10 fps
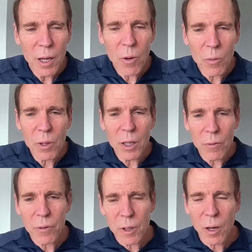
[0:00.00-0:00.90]
I want to really,
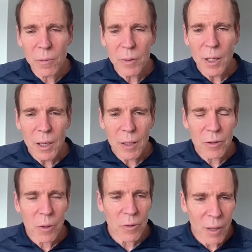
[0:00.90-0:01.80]
you know, it's,
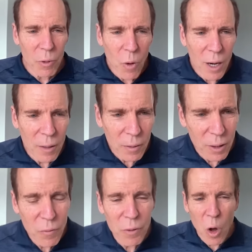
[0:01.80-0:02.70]
so it's, we want to
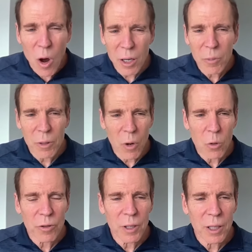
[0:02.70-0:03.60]
live longer, but
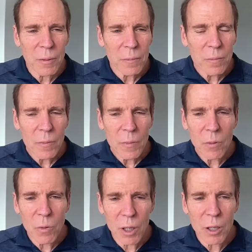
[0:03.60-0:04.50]
mostly
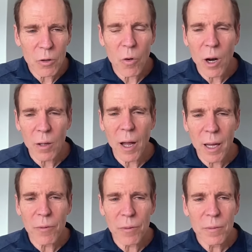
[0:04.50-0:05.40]
really enjoy our
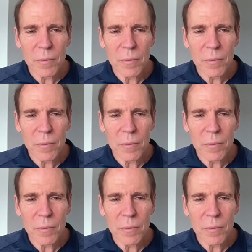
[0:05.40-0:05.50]
life.